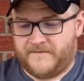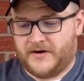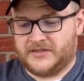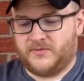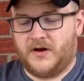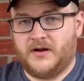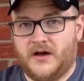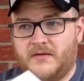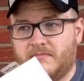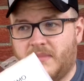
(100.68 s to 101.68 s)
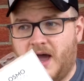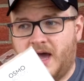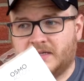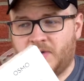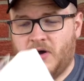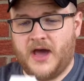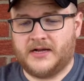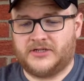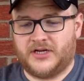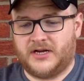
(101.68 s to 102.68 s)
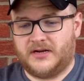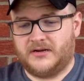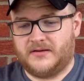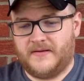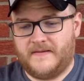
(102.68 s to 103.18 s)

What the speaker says: First one up, my OSMO Action.